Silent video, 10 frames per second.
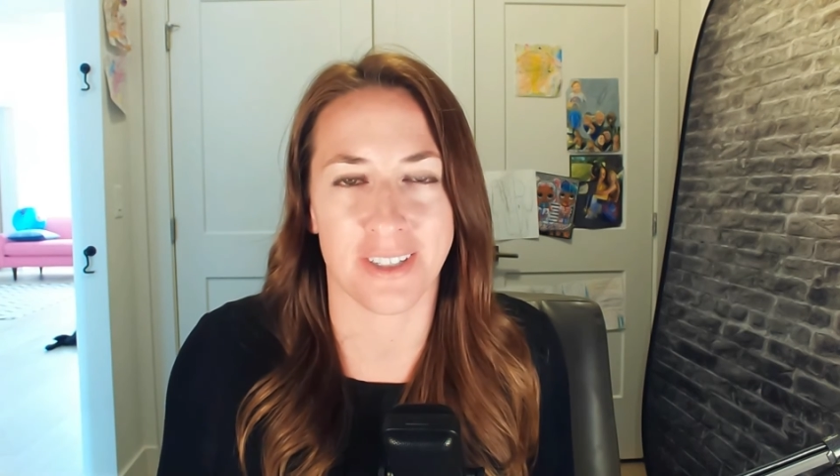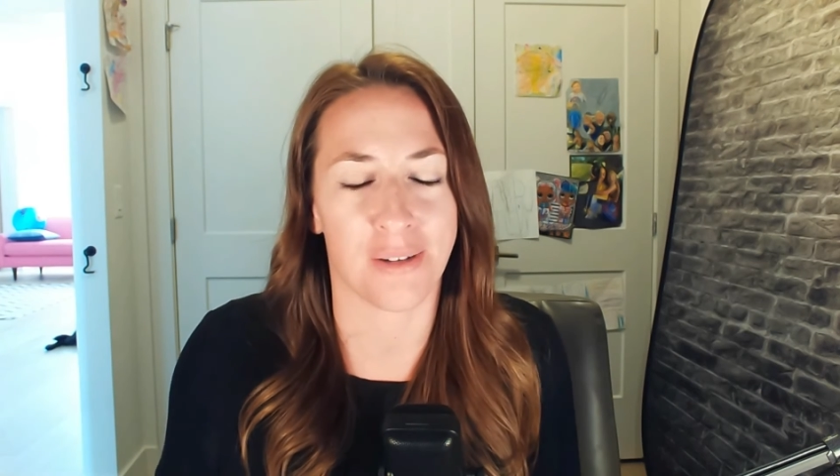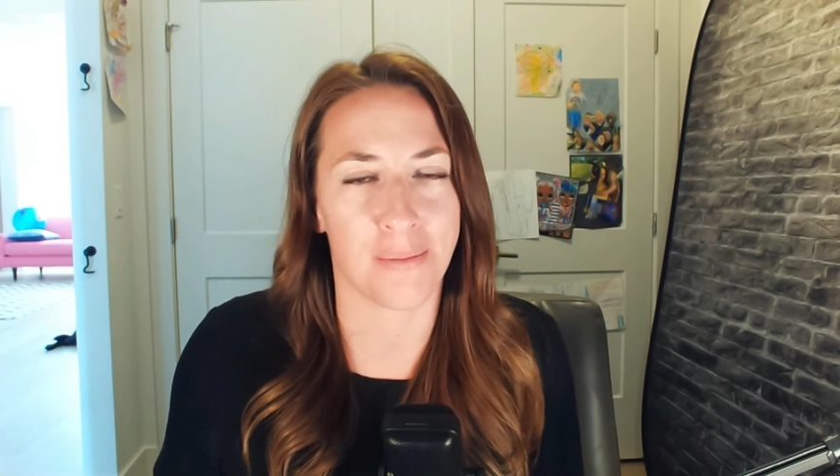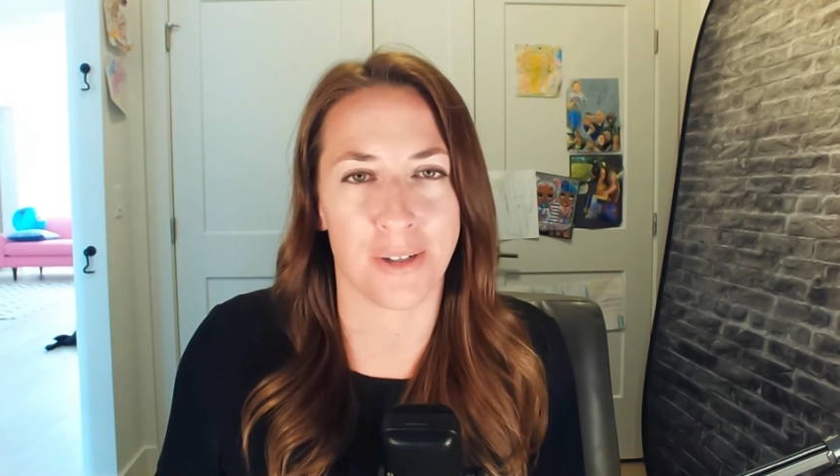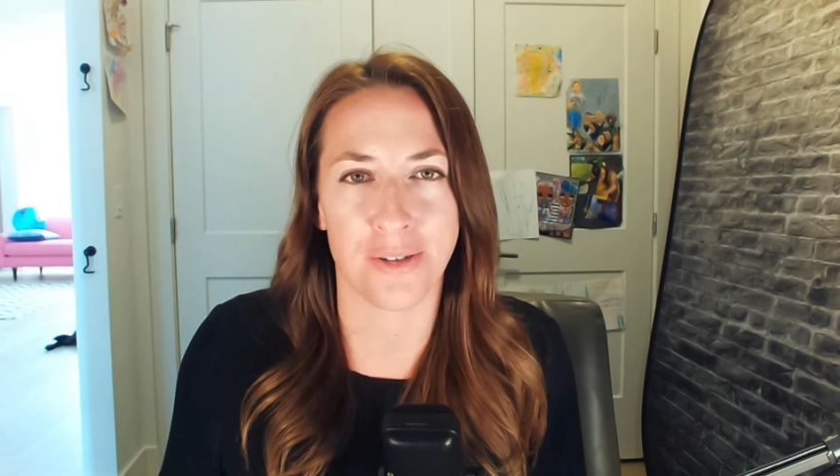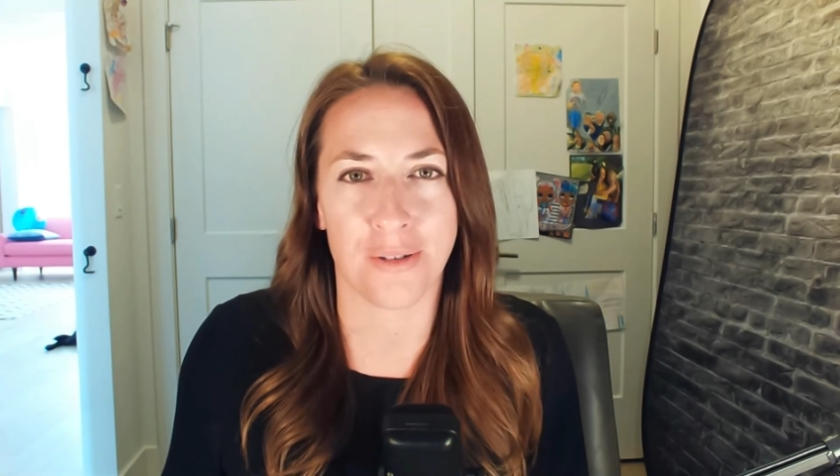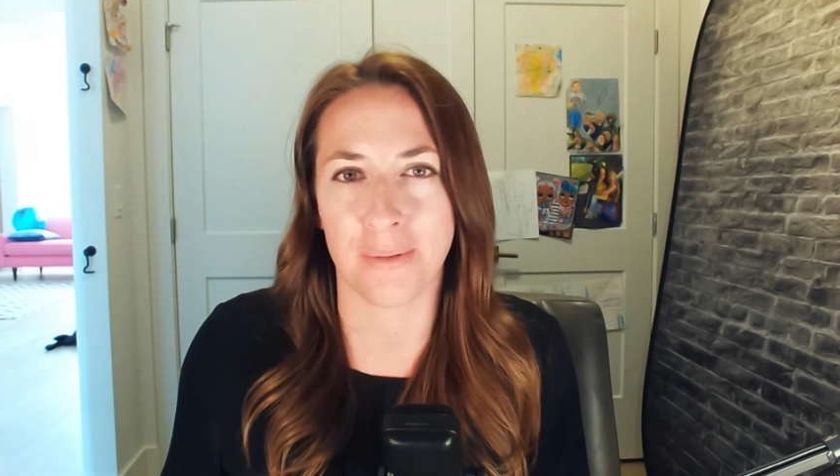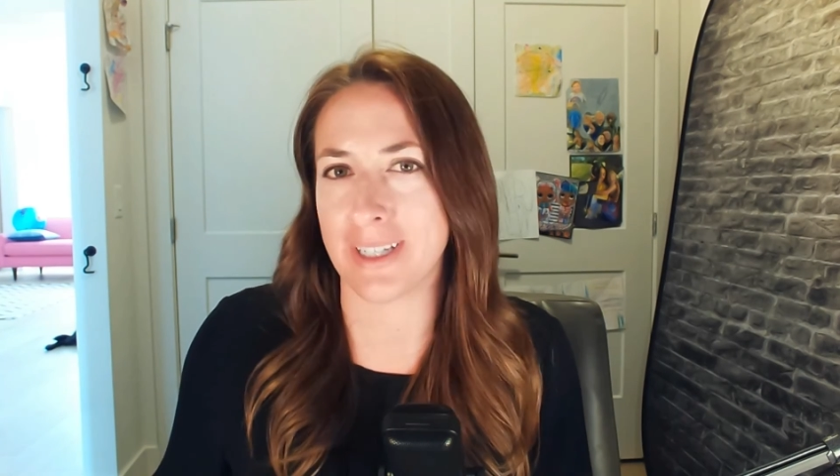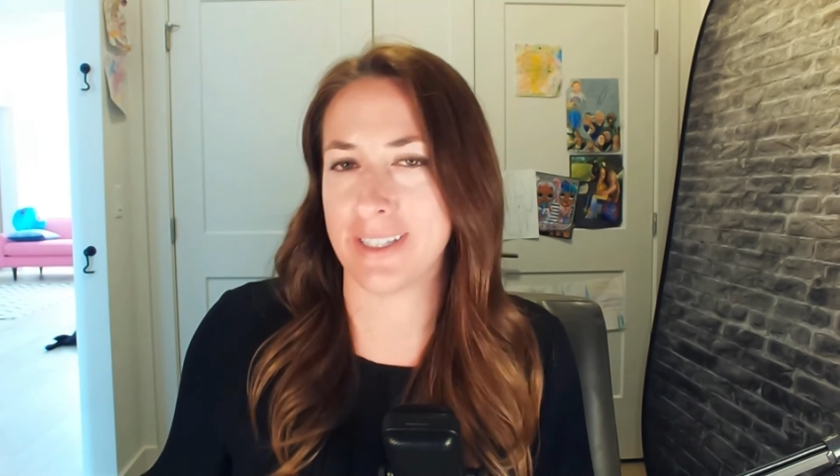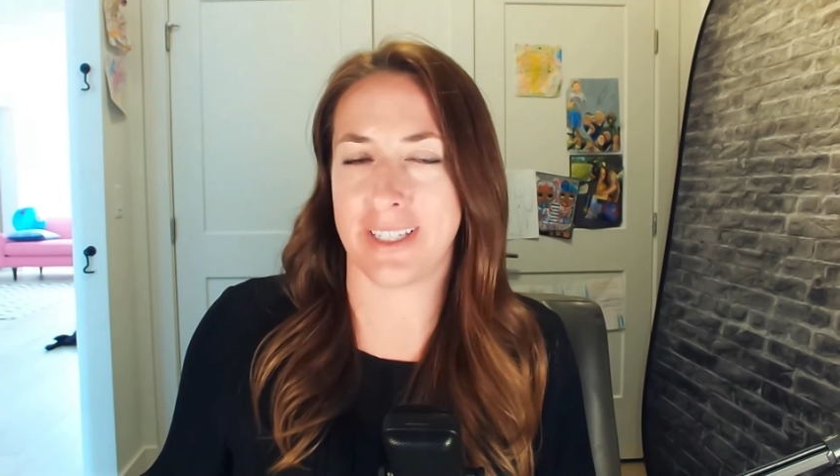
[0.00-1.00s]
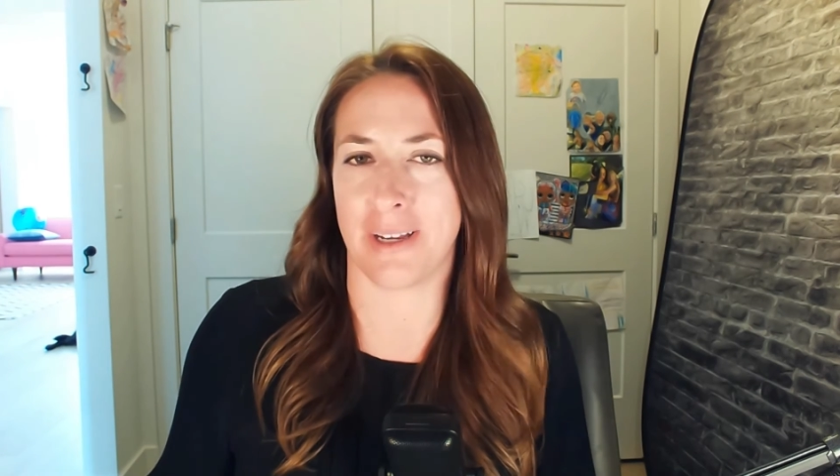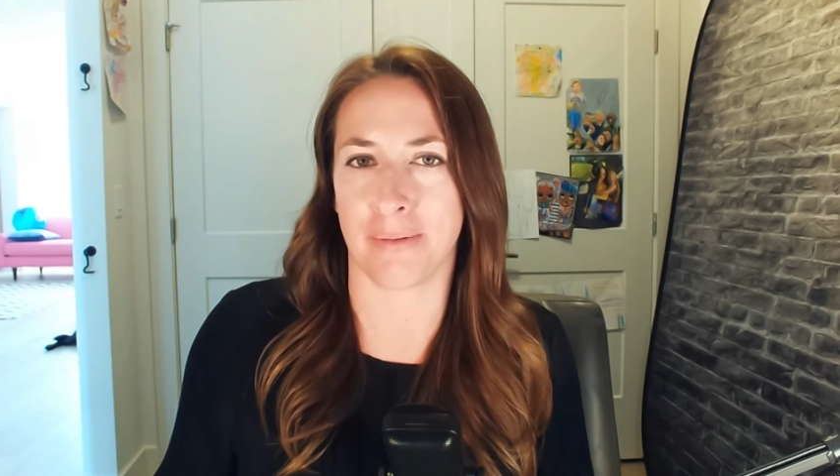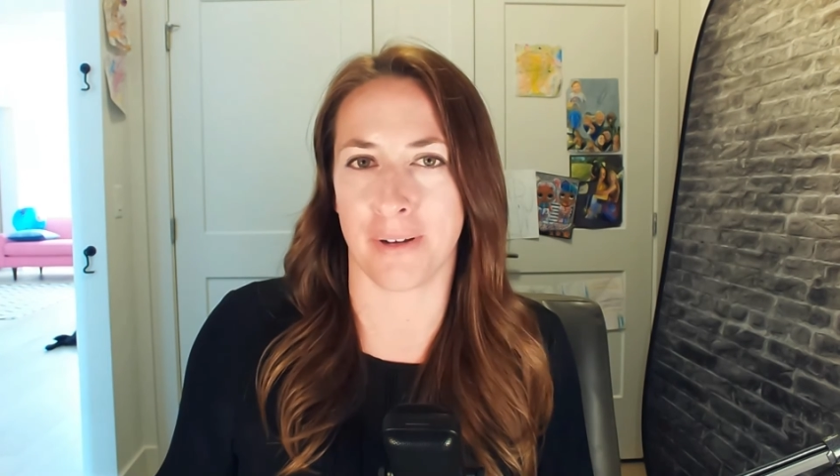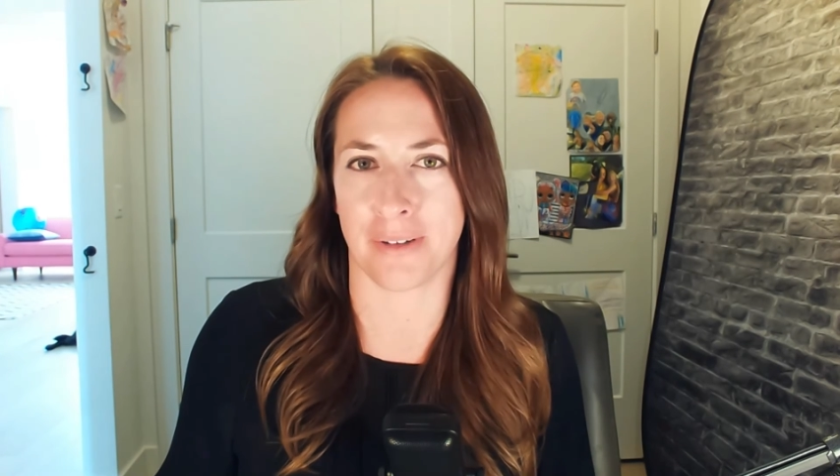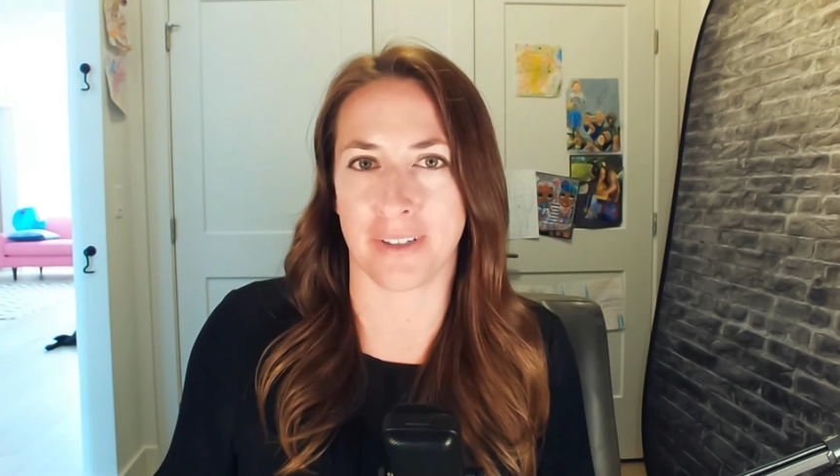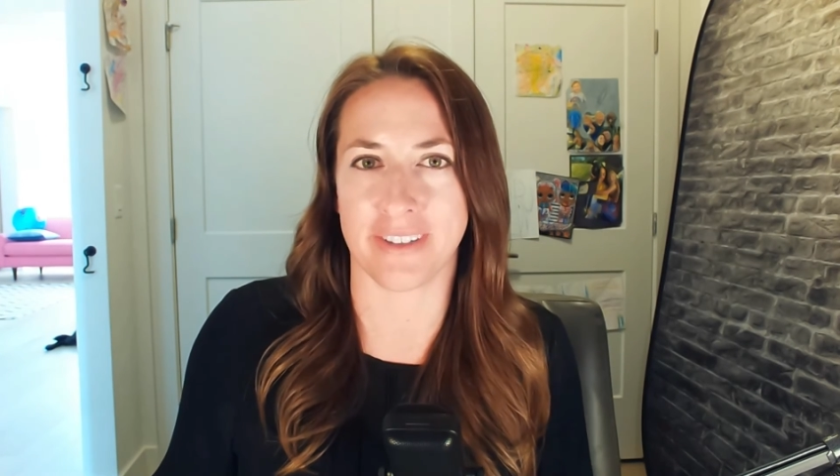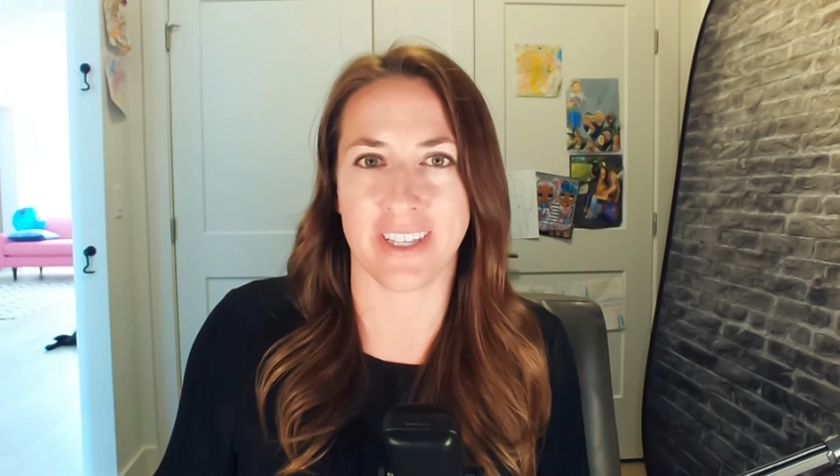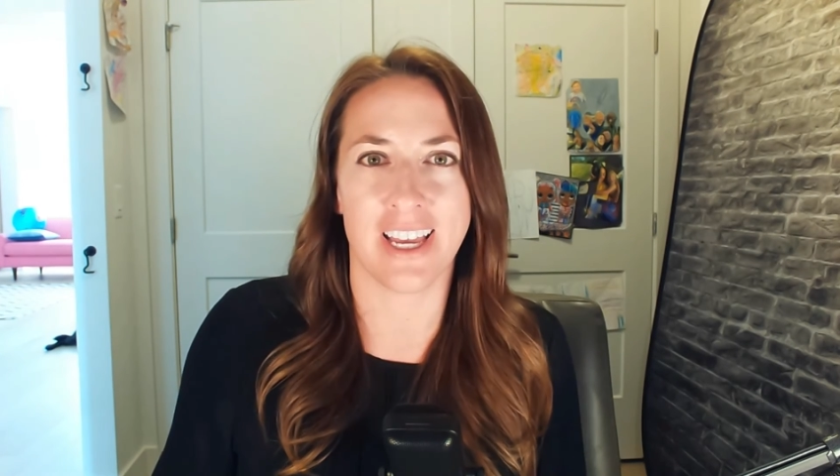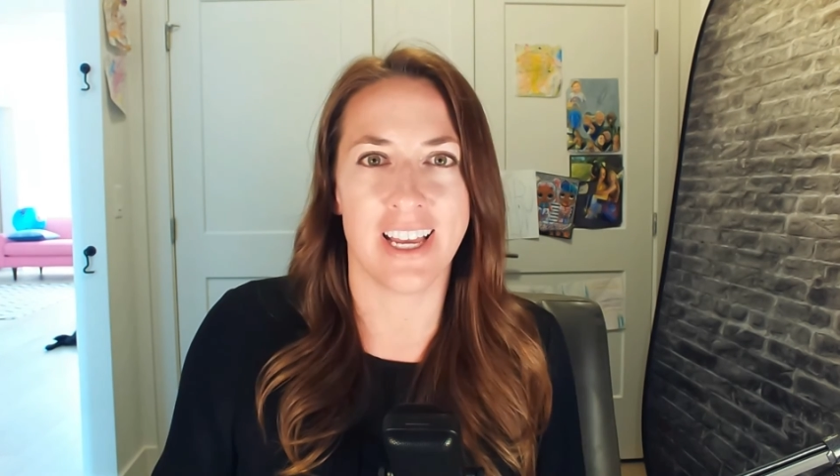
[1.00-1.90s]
commercial real estate brokers.